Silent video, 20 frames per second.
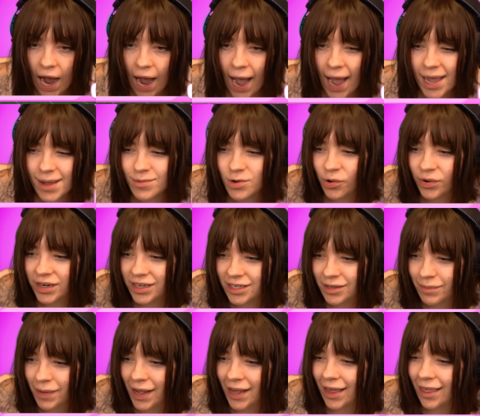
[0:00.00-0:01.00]
I am going
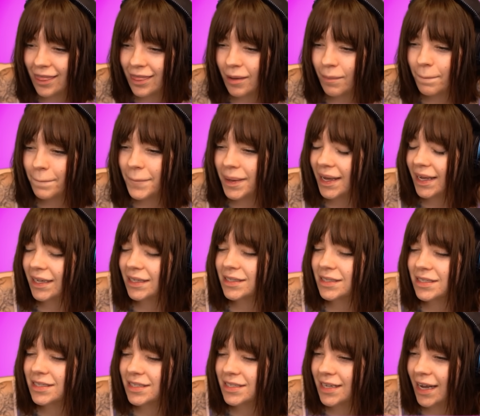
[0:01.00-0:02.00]
to make the
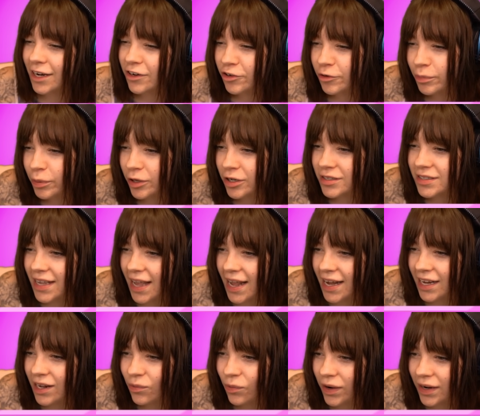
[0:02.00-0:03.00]
biggest designer purse
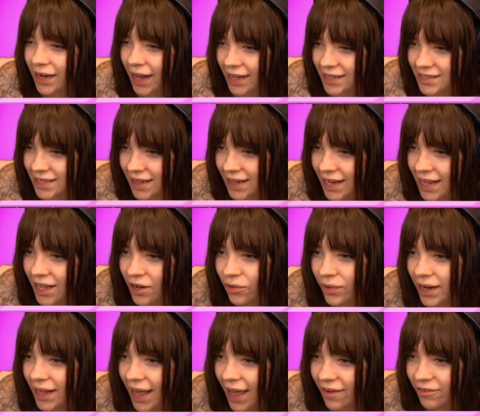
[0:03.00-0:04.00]
anyone has
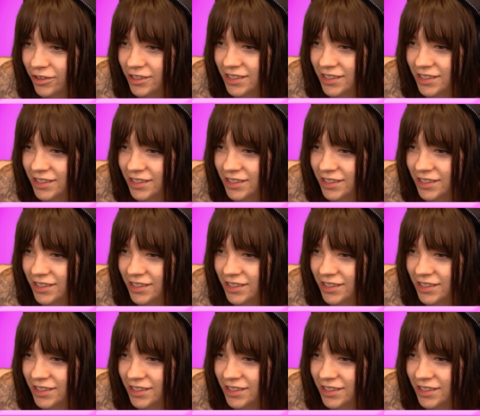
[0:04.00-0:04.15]
literally ever